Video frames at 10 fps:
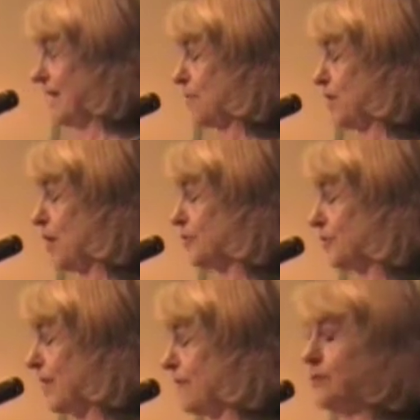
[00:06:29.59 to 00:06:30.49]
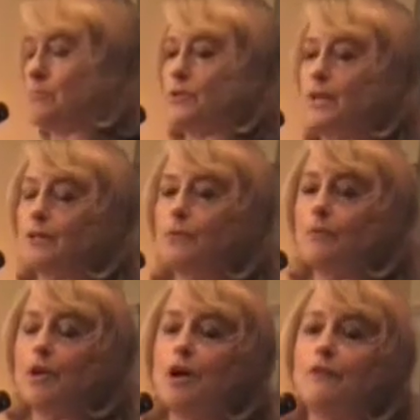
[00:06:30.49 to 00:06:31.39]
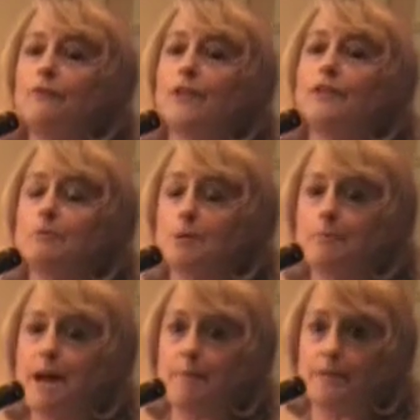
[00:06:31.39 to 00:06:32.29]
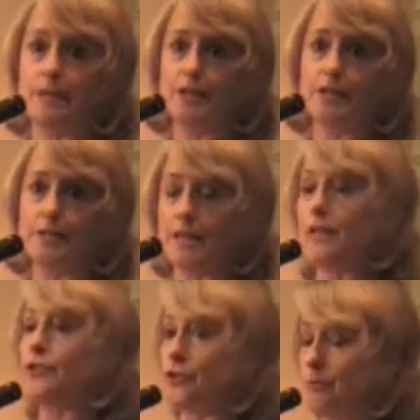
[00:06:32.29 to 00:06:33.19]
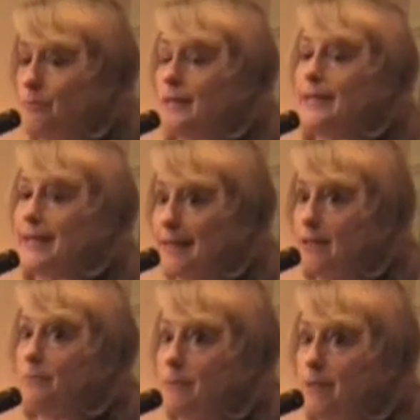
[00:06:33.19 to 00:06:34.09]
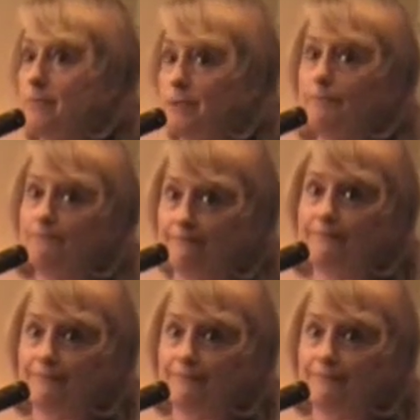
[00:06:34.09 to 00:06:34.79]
And we also have to protect what we call vulnerable populations, like terminally ill people.